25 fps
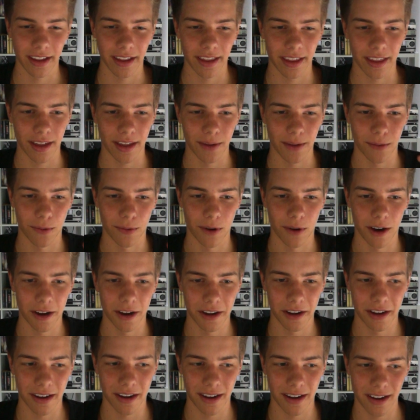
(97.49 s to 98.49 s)
then
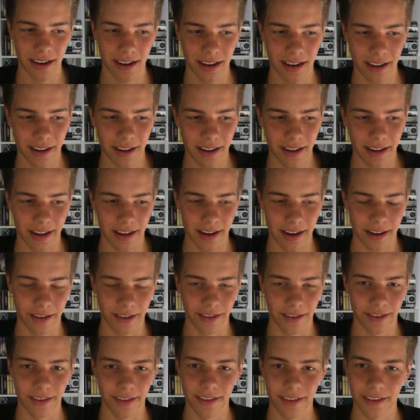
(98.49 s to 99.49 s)
wanna, and
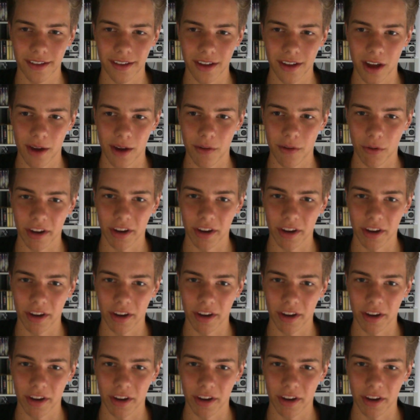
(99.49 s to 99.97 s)
then